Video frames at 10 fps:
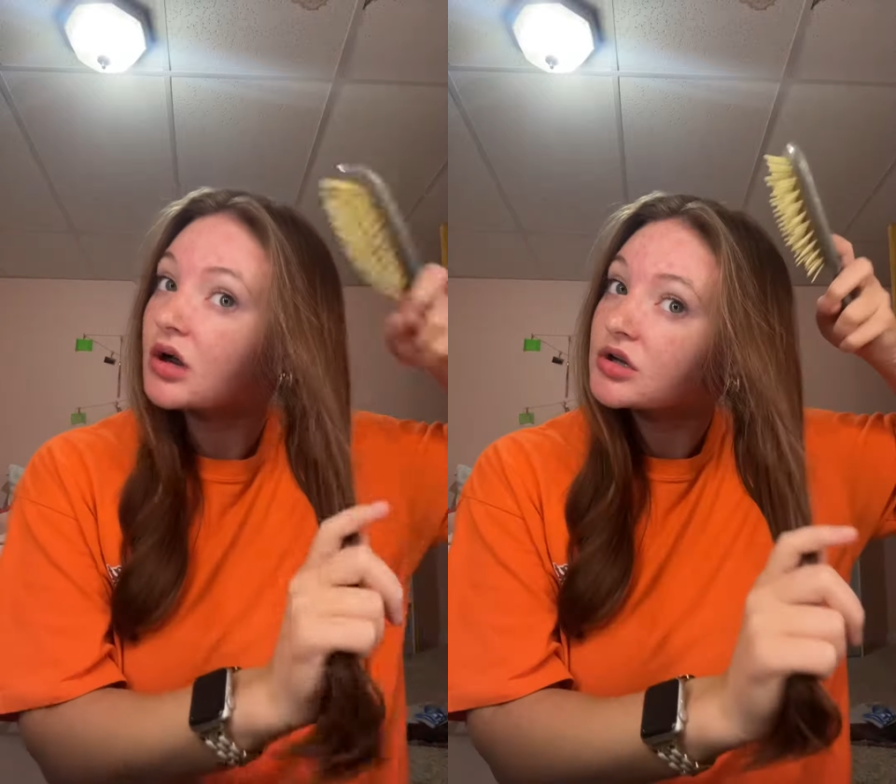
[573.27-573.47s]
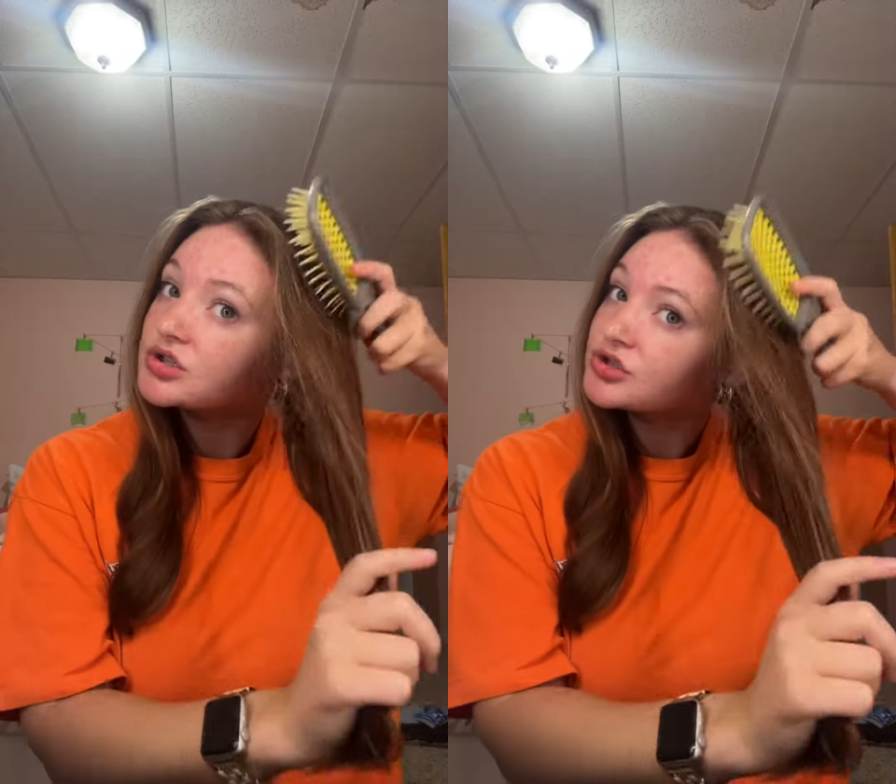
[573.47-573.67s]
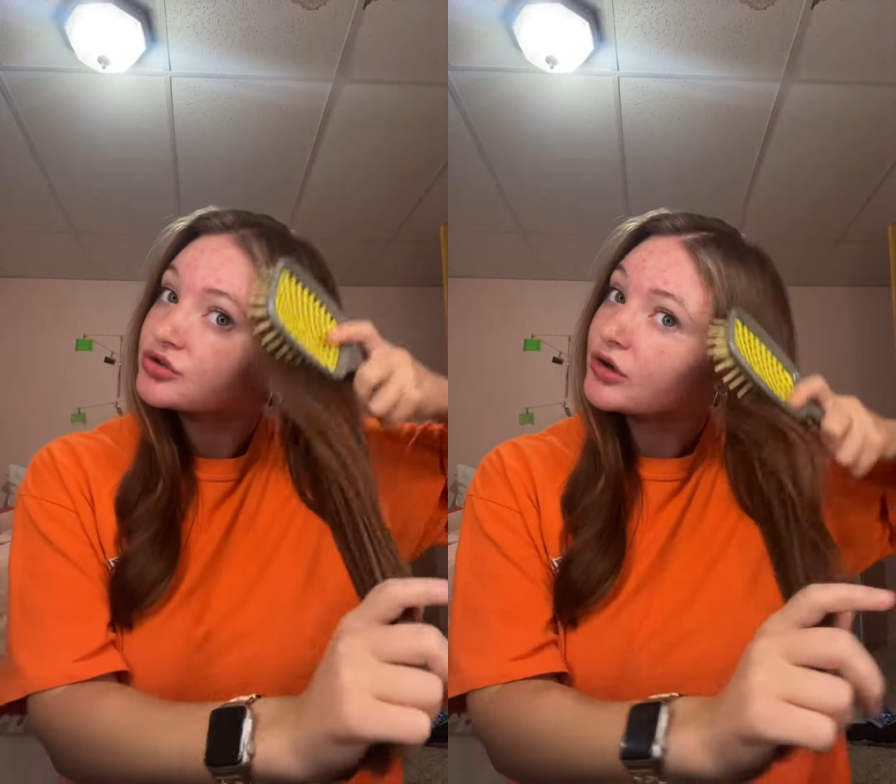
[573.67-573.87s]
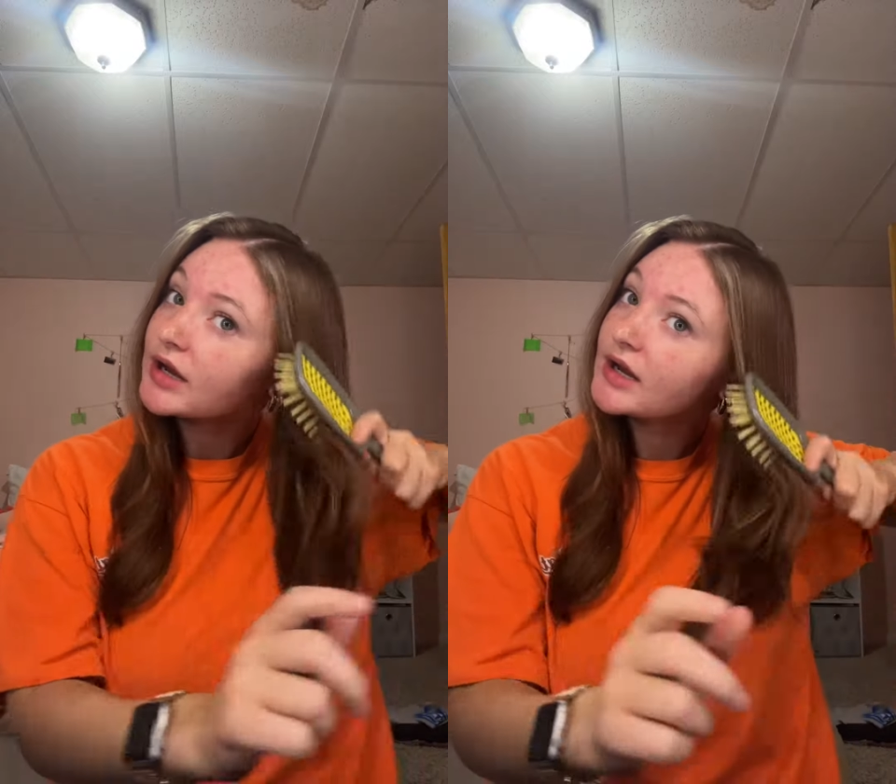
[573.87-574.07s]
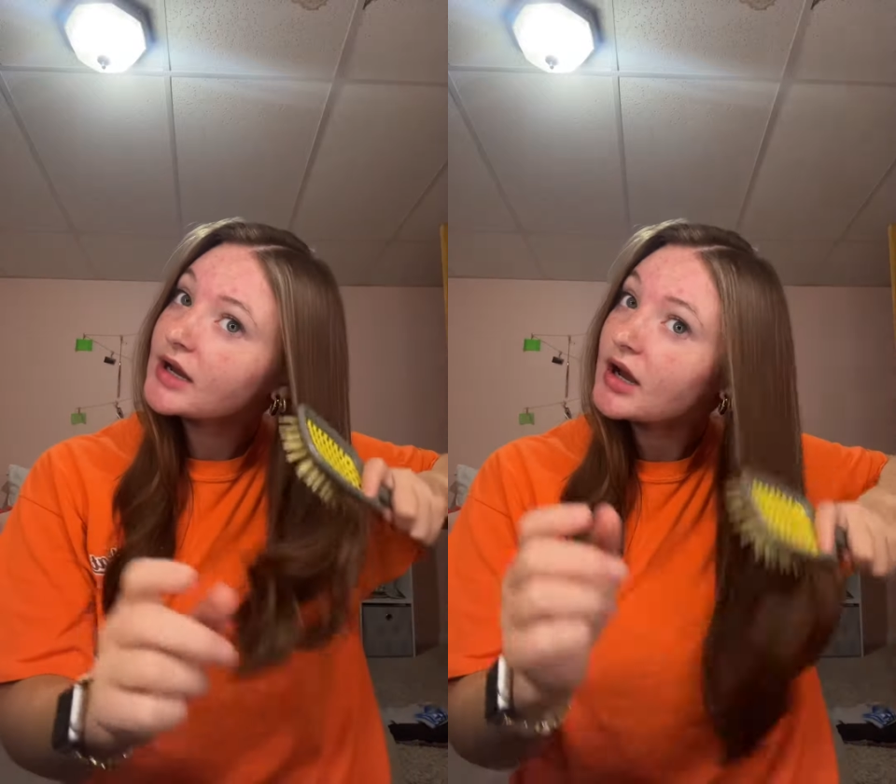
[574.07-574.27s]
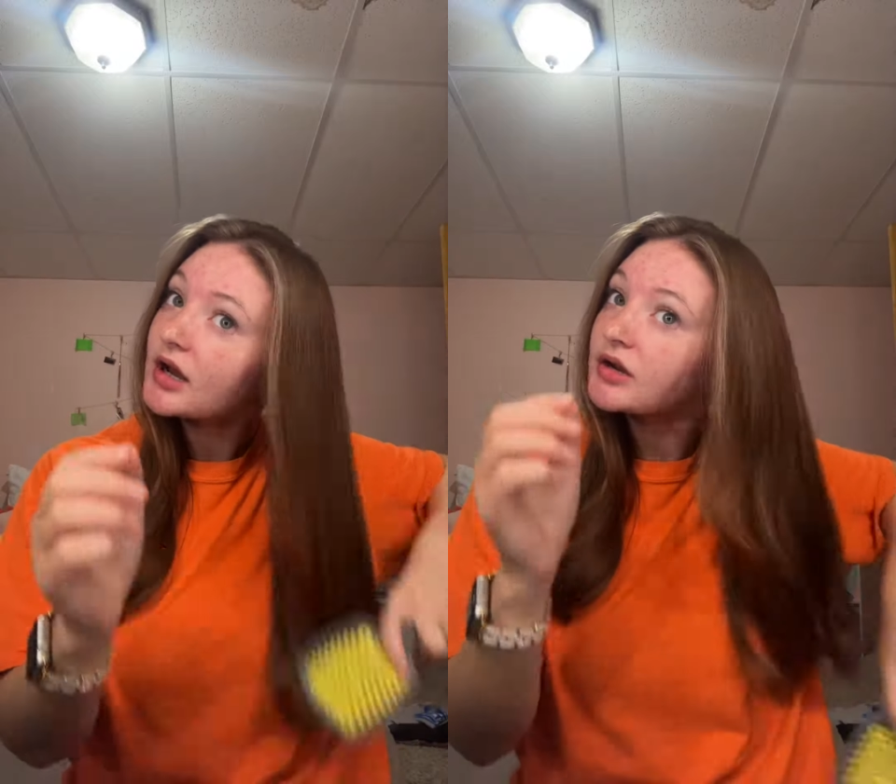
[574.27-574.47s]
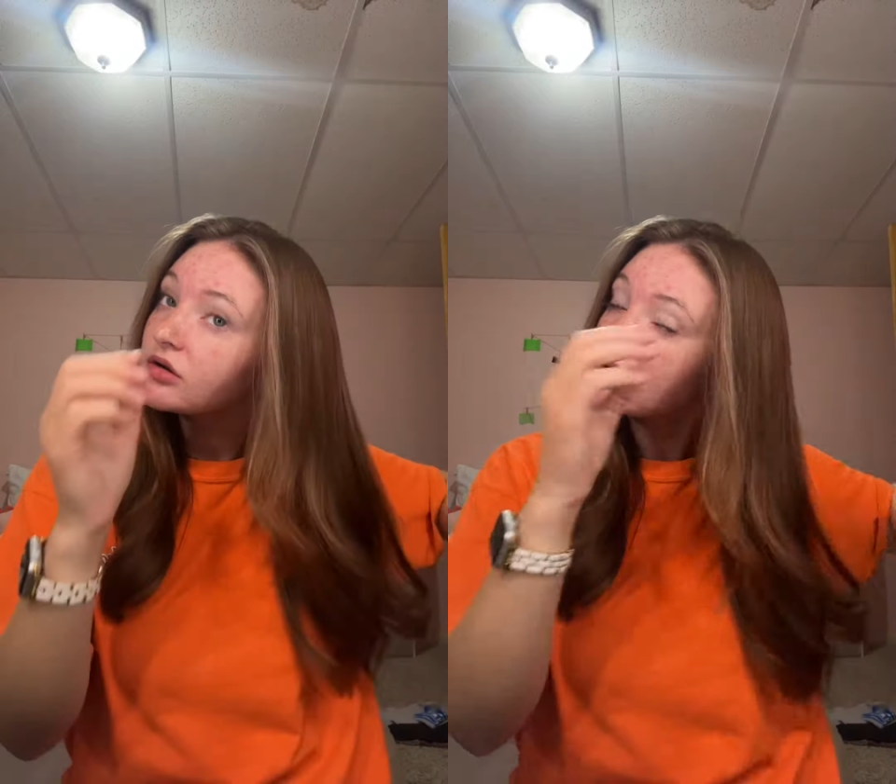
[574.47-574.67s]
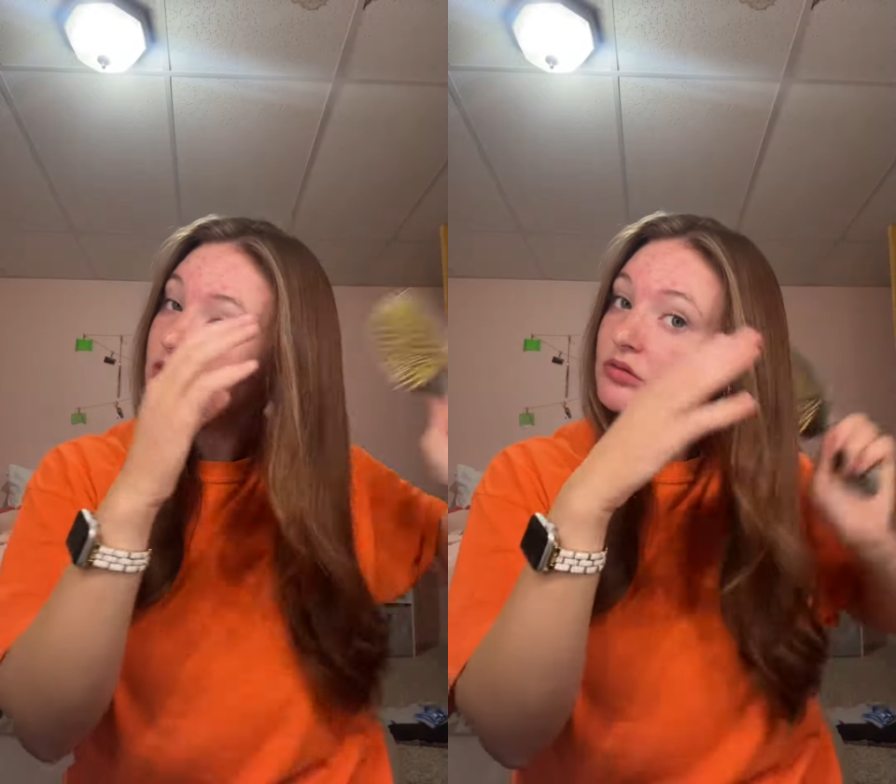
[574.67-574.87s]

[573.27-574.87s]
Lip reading: straightening iron.